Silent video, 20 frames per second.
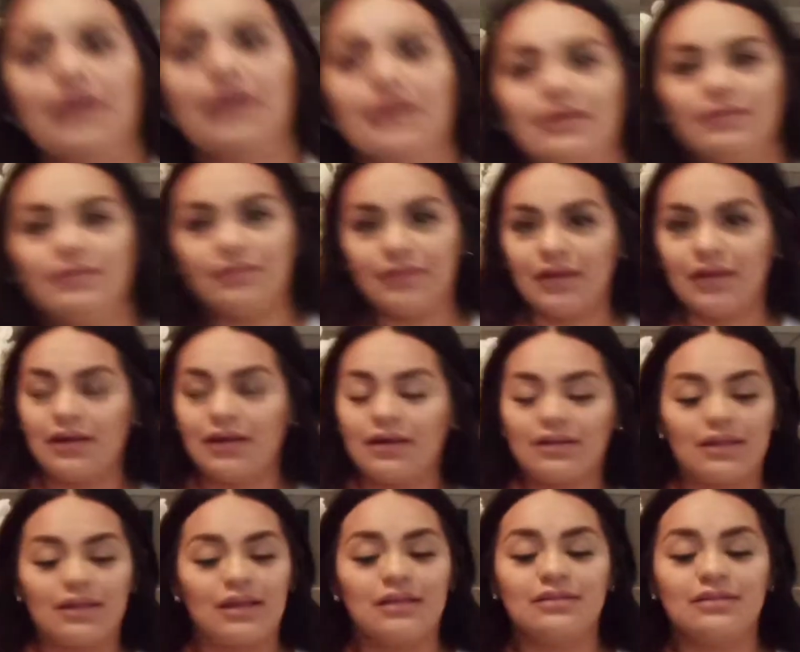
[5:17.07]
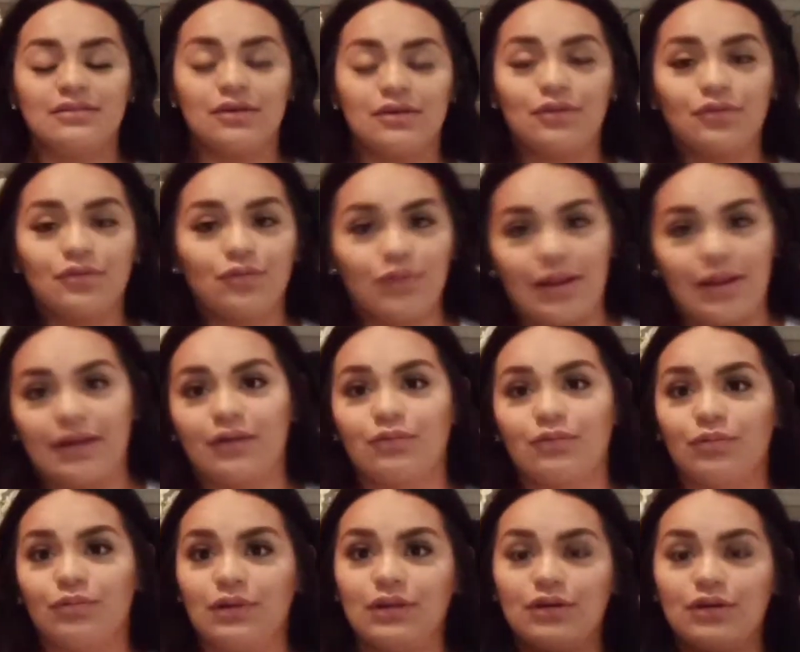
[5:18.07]
guys, that is like
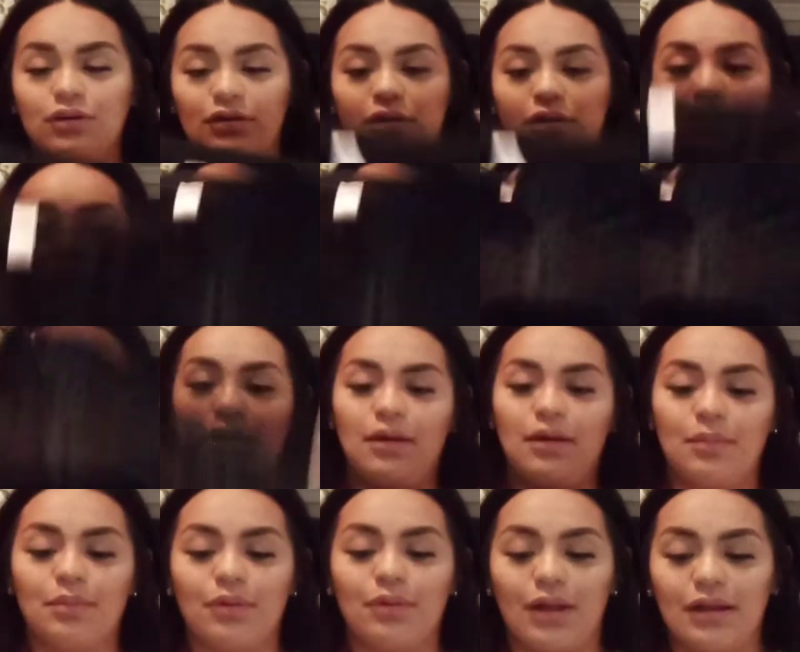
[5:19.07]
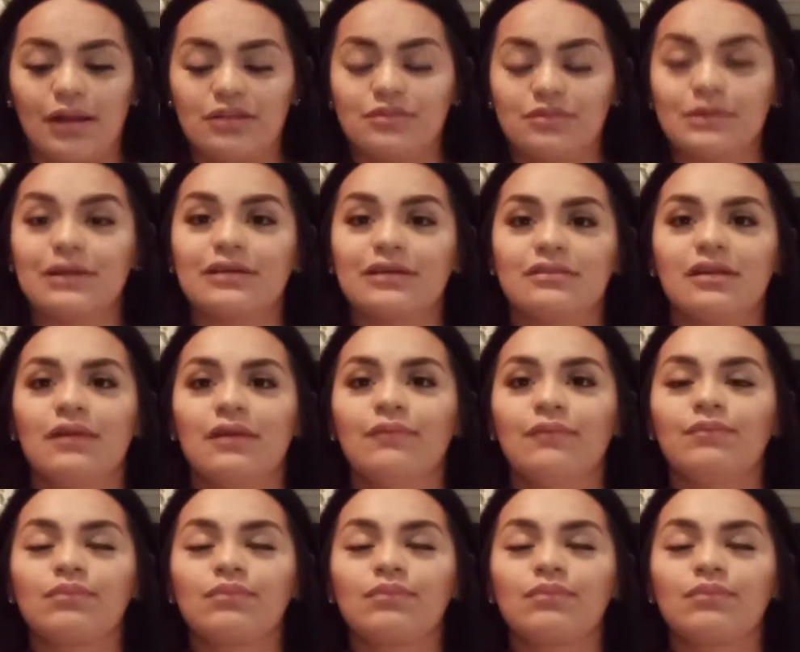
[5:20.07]
a really good price, because